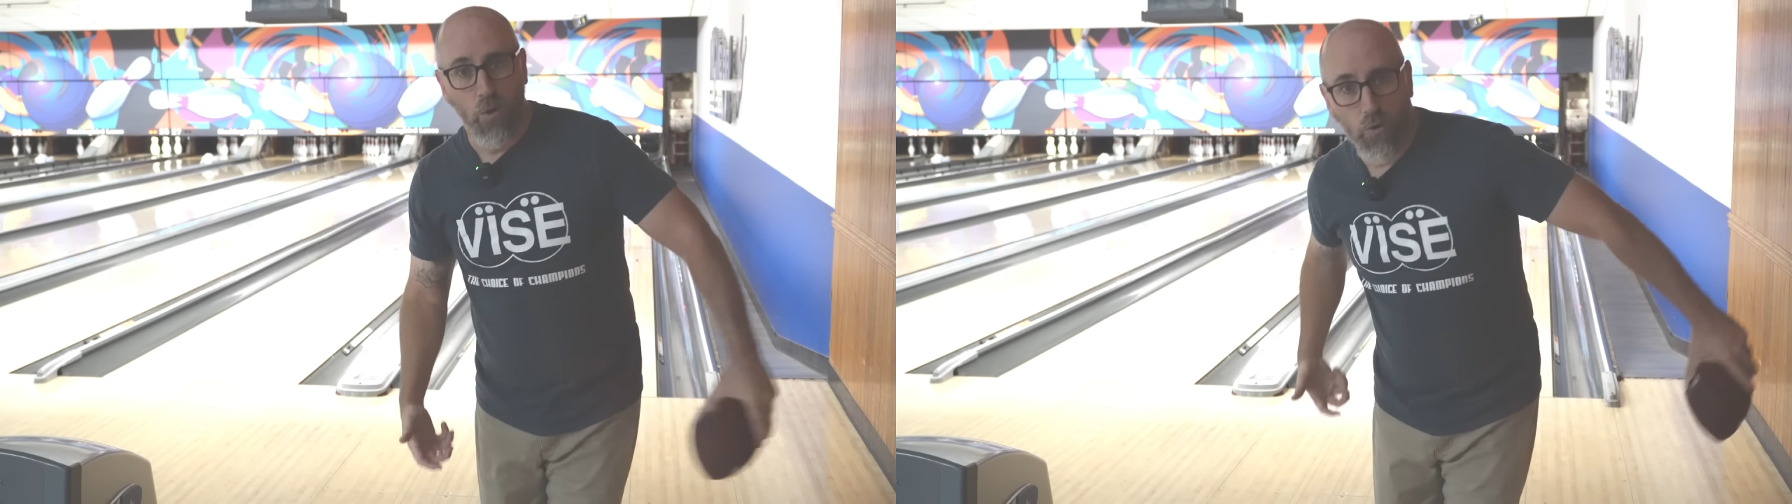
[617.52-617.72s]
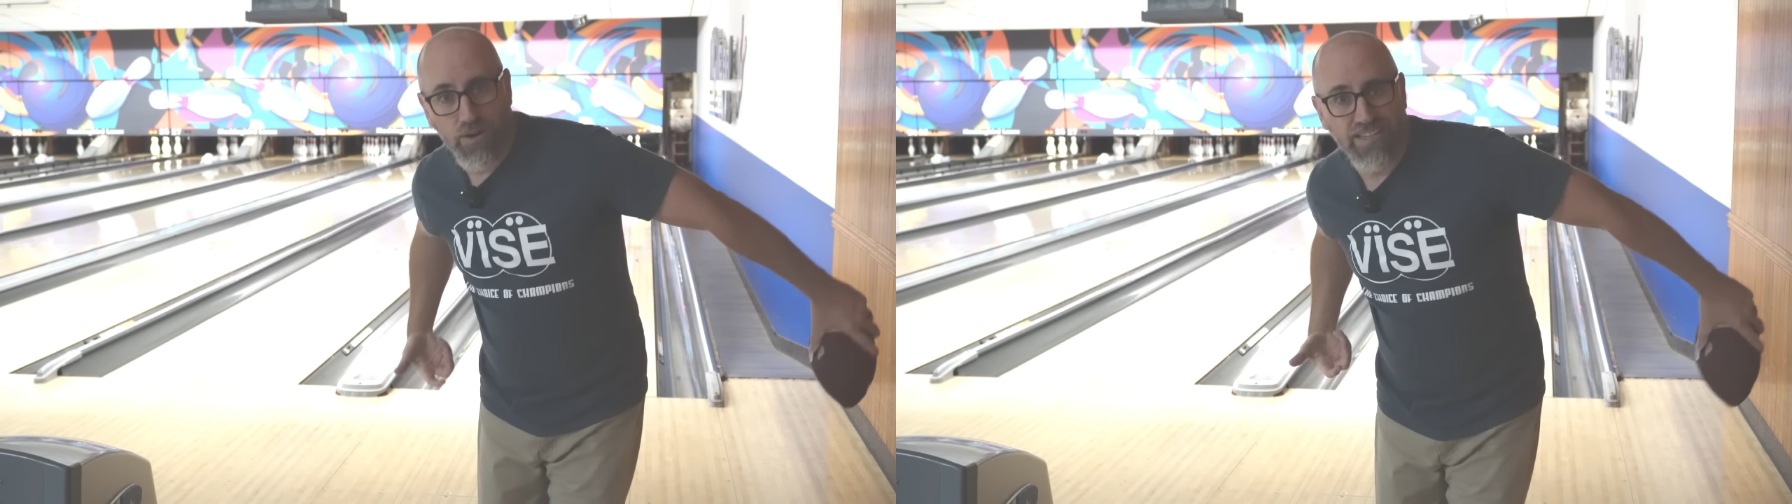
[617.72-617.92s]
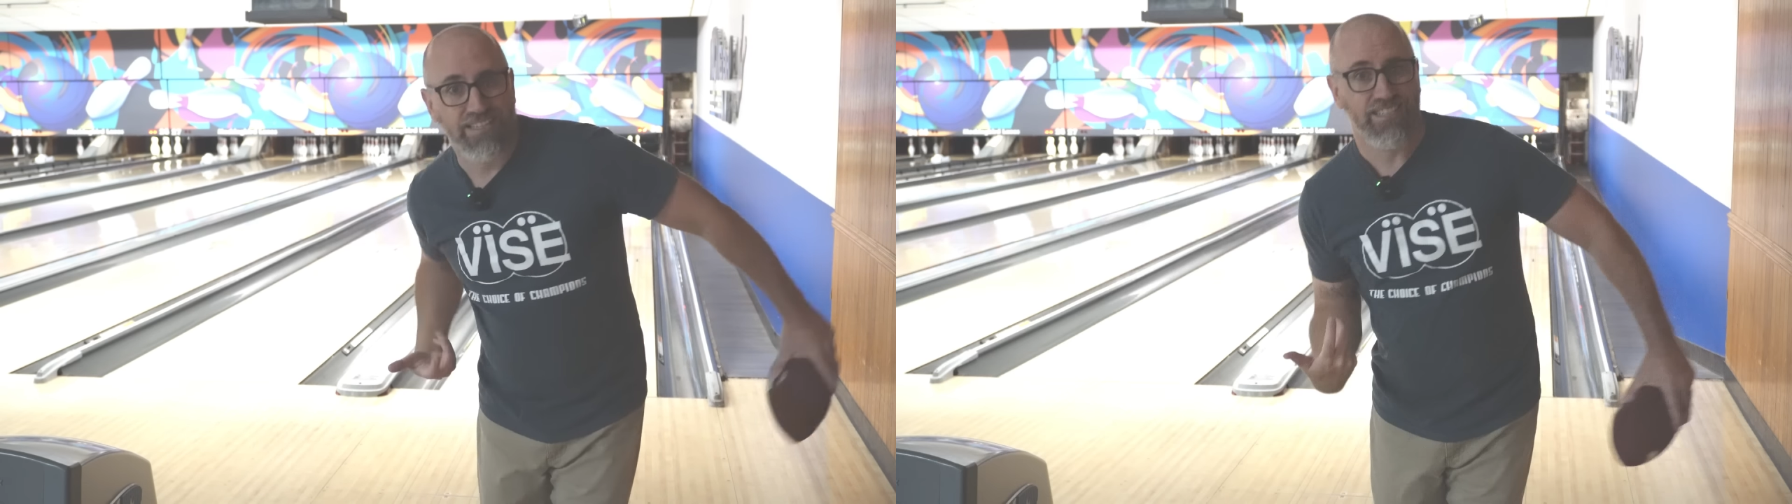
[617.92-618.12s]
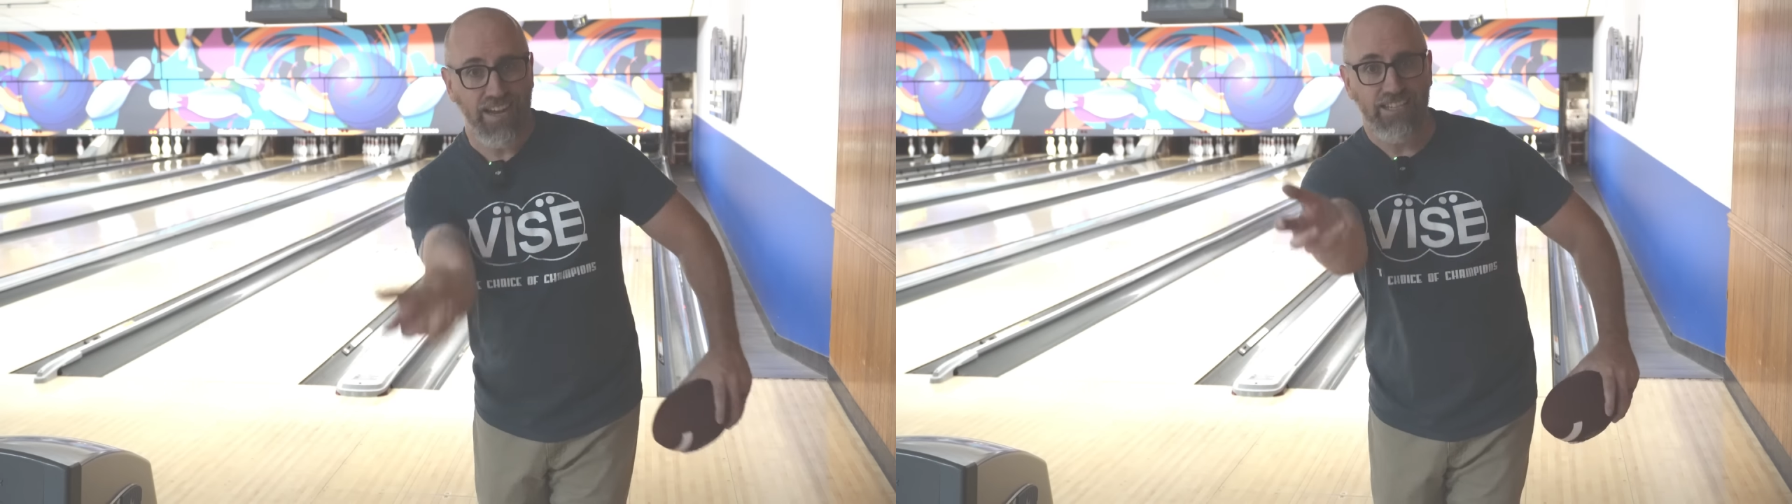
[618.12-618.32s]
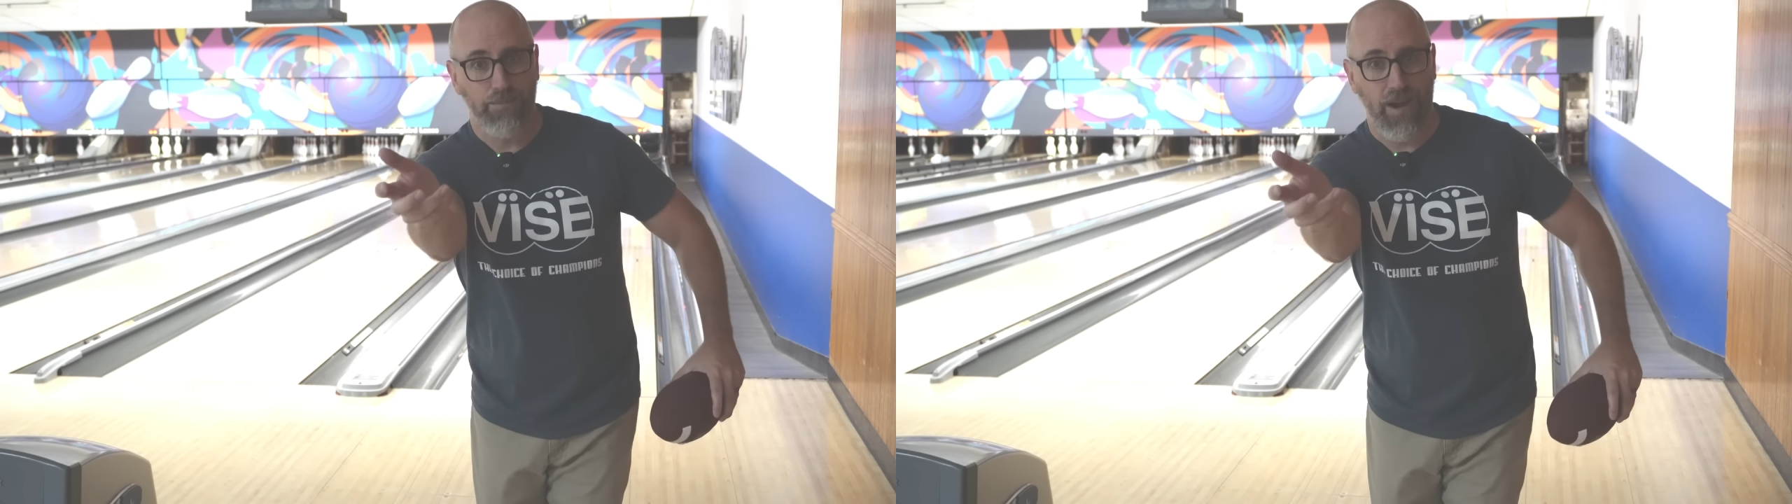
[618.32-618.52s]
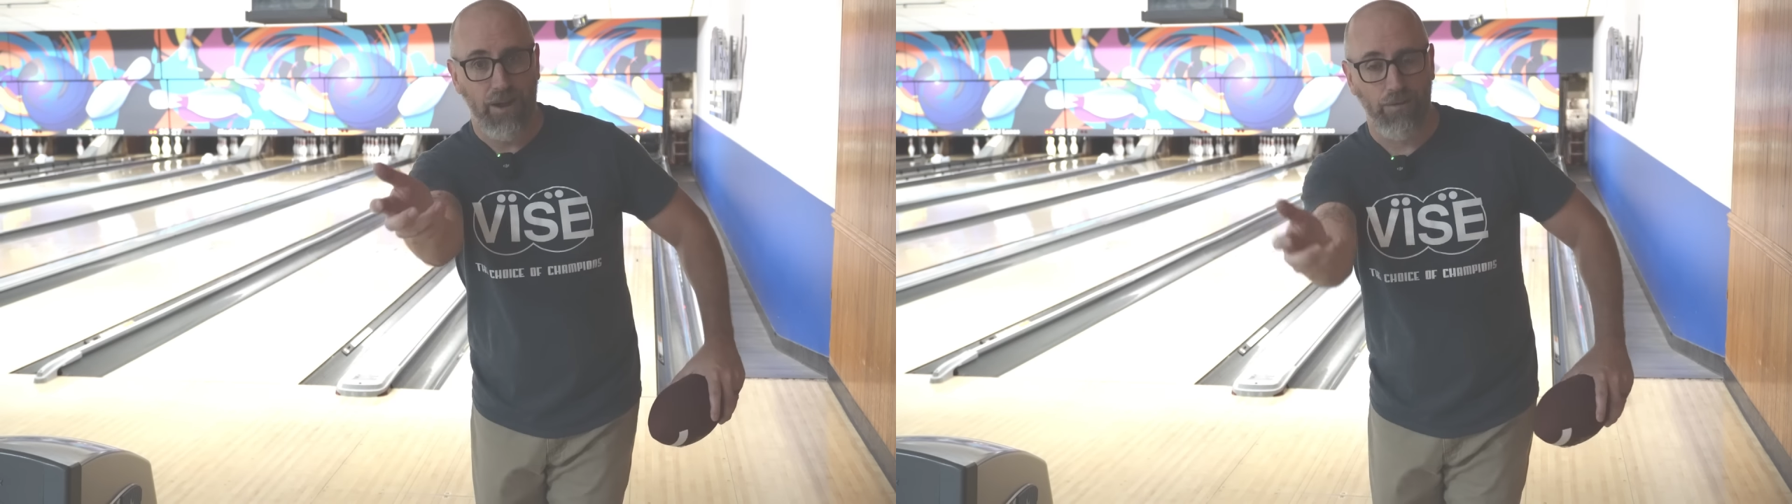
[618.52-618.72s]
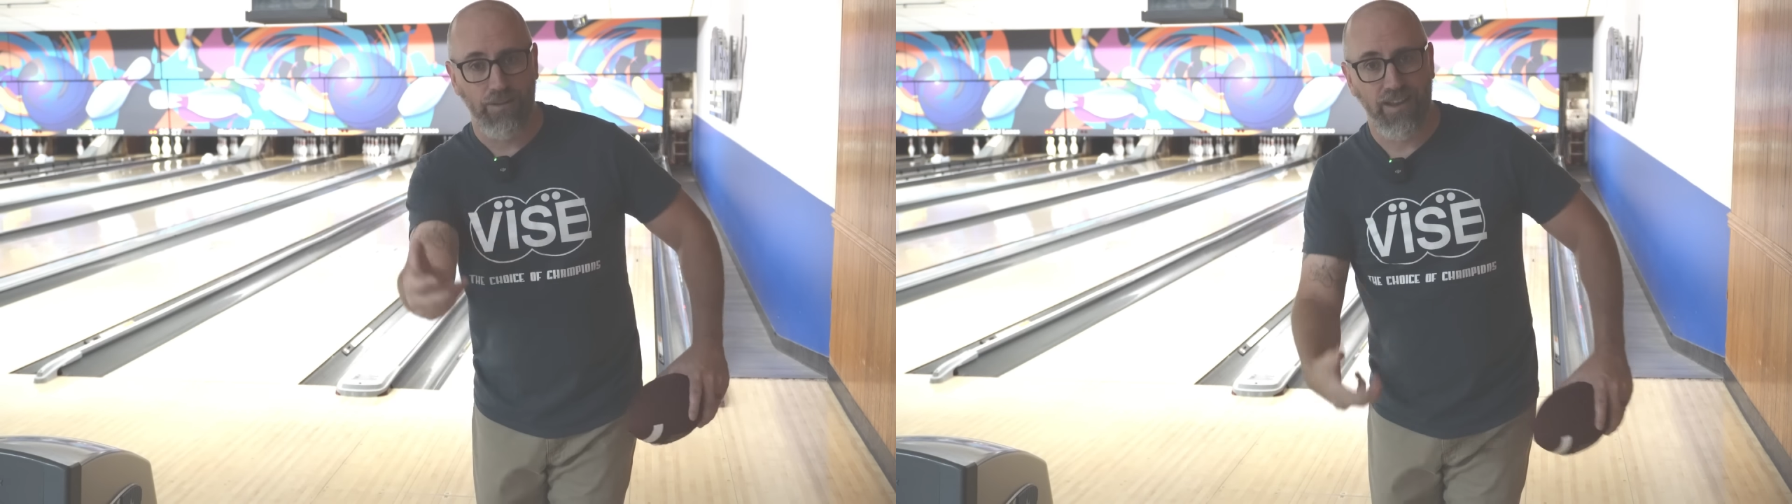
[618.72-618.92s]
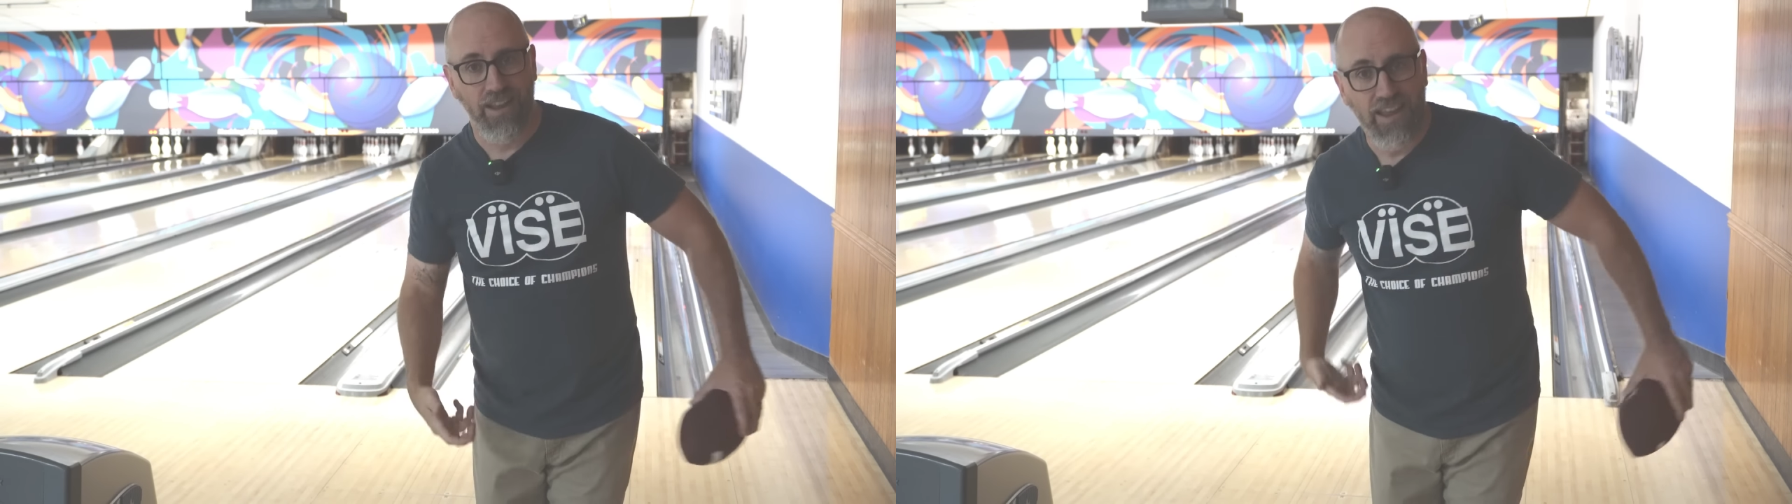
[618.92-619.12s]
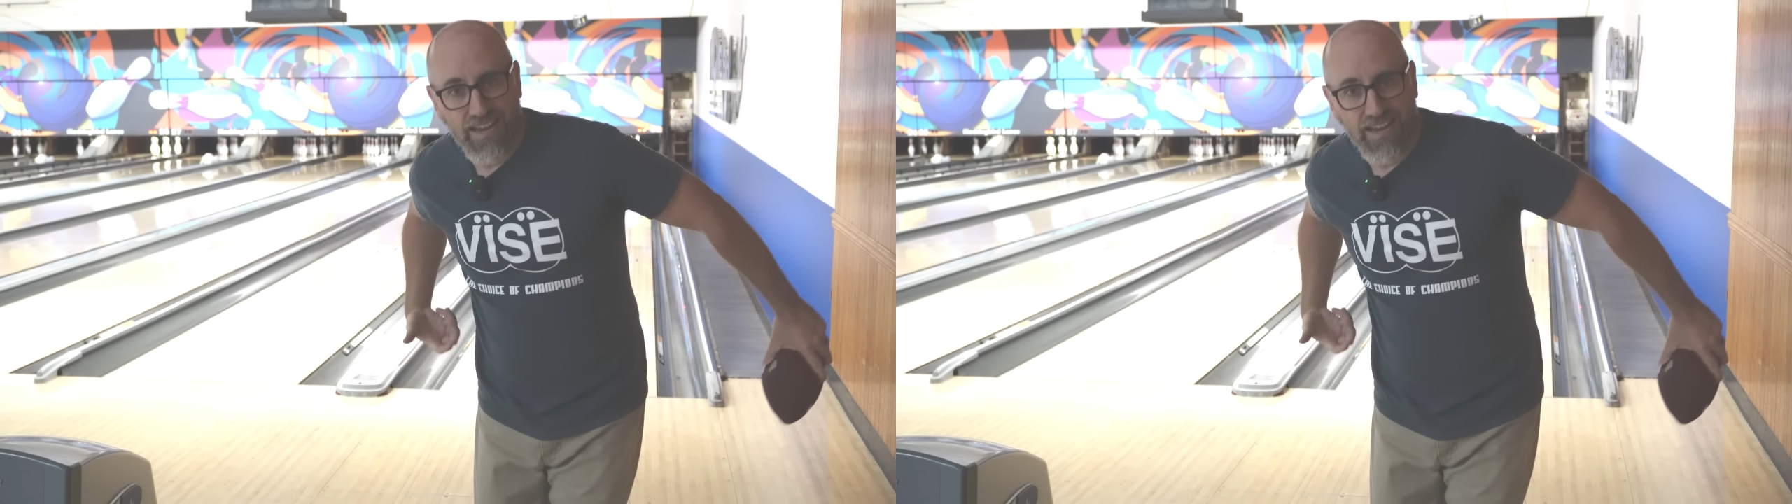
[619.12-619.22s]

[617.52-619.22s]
or you can tight spiral it,